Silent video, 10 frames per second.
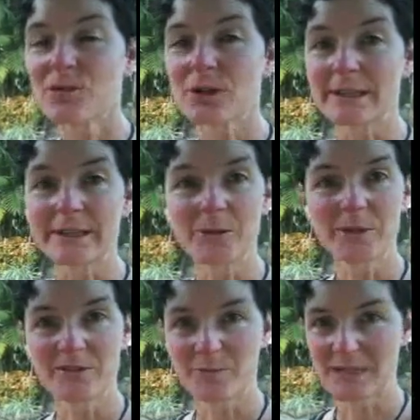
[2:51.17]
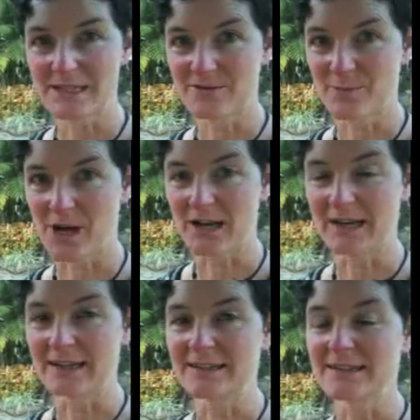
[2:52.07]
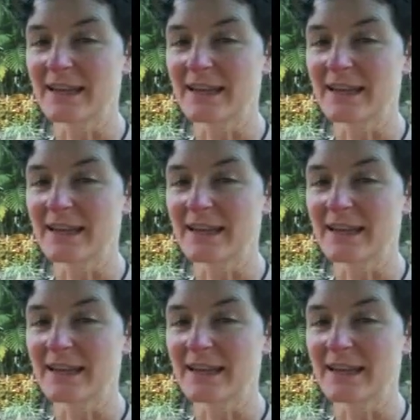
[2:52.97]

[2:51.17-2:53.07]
you a little bit of peace of mind